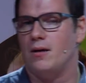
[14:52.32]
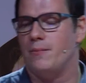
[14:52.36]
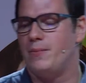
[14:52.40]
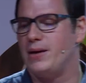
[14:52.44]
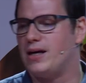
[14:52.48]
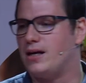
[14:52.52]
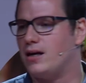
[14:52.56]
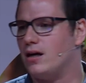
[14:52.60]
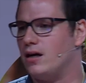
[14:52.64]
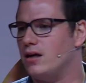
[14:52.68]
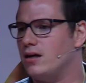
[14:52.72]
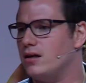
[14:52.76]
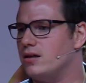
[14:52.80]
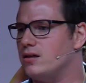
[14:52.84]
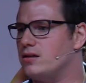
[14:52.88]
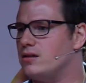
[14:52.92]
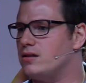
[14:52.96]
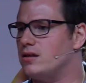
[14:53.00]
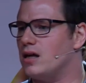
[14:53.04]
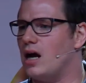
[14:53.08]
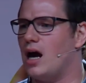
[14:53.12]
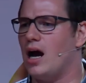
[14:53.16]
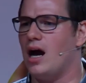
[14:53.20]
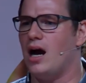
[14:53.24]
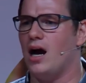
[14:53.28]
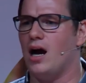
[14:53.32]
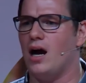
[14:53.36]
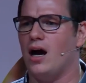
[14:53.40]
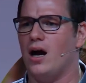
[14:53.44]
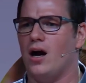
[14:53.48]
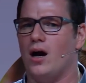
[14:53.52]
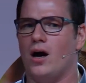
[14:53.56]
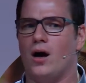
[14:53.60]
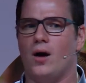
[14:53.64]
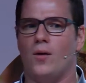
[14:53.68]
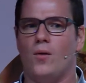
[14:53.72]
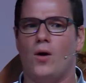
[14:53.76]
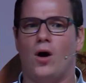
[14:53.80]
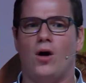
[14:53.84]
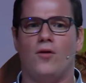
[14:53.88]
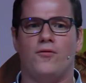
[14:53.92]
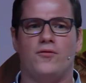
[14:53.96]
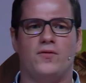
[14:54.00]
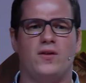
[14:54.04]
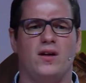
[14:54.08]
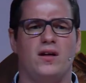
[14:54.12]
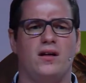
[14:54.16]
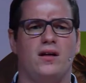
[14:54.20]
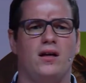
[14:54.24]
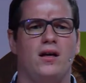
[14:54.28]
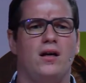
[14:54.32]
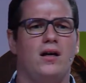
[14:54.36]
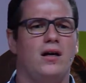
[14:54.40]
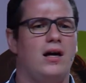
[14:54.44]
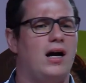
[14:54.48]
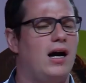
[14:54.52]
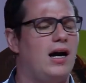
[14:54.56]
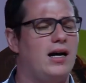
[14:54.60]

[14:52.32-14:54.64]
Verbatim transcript: because uh, often,